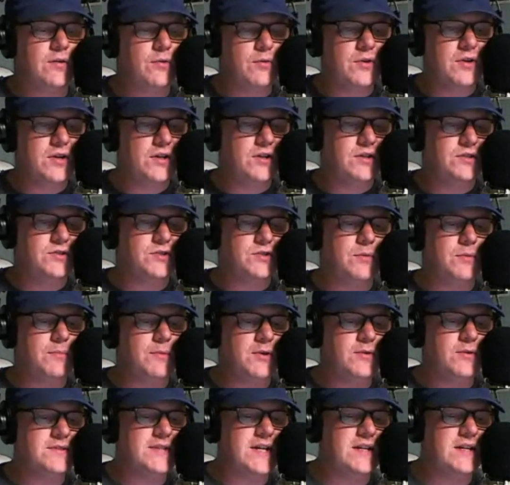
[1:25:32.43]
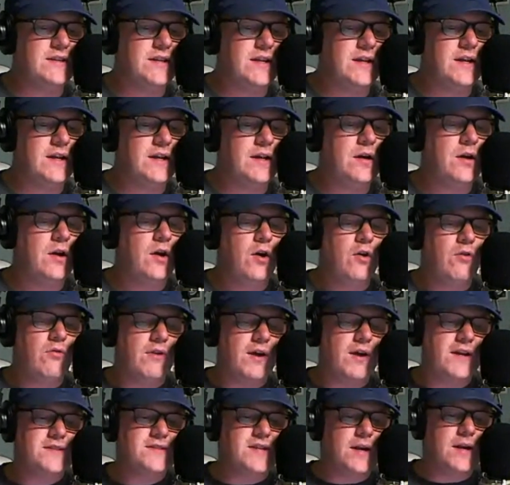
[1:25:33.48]
contributes at the
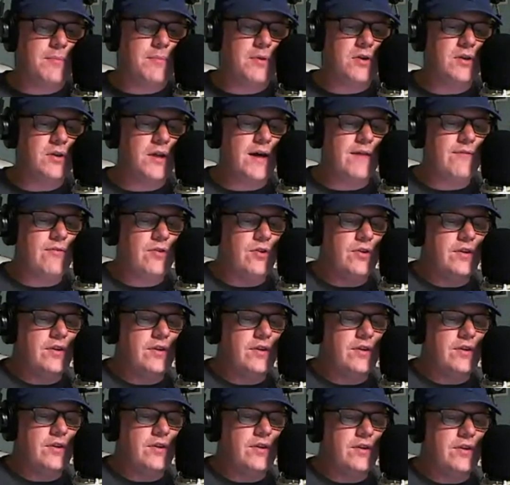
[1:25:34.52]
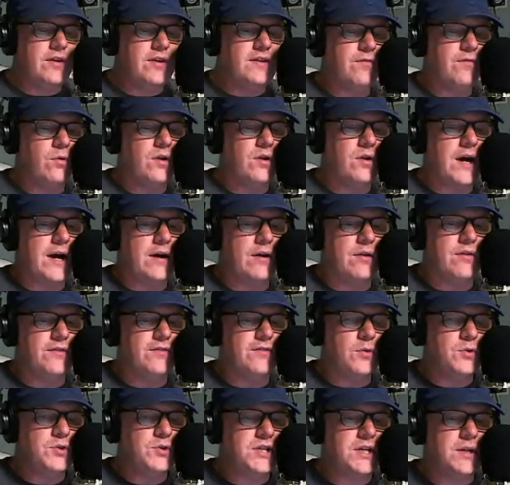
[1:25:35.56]
Ryan Sandberg level and is therefore
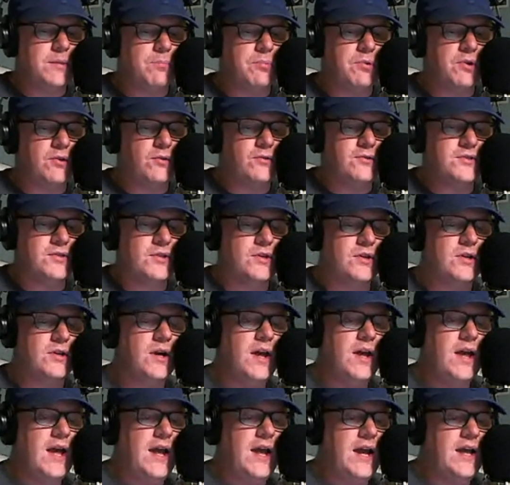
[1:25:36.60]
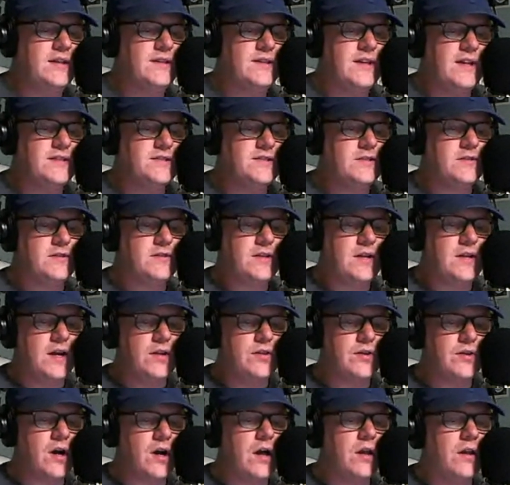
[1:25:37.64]
our associate producer. And thanks to the
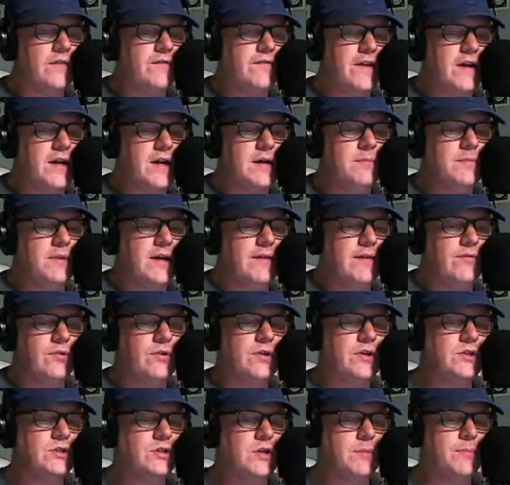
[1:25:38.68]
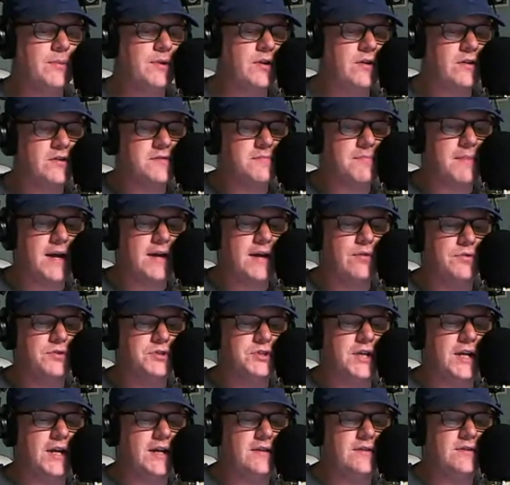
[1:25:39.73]
other Hall of Fame level contributors, Michael,
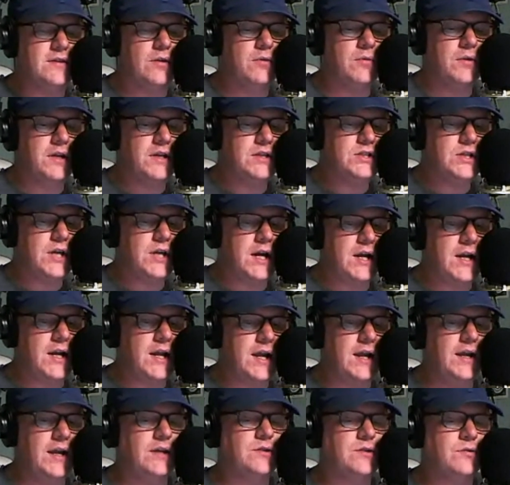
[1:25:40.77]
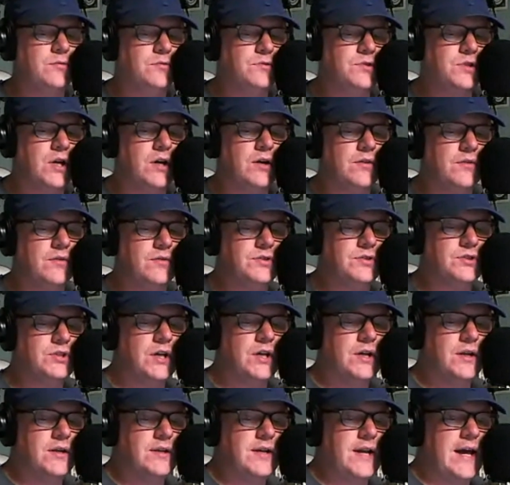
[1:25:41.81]
Shane, Tony, Jane, Andrew, Charles,
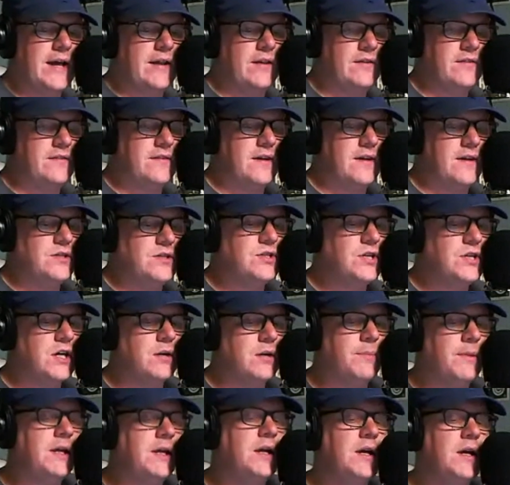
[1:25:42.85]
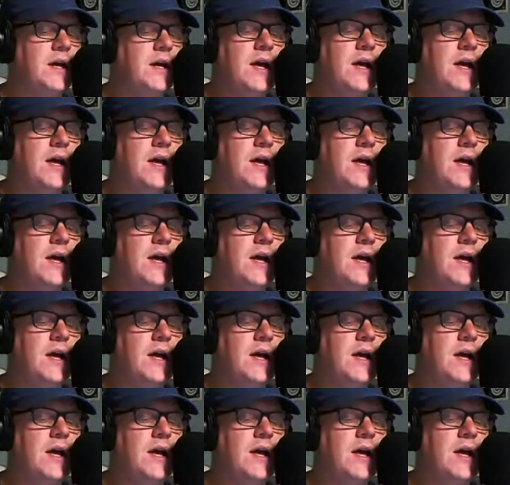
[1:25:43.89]
Sean, Dallas, and Jeremy.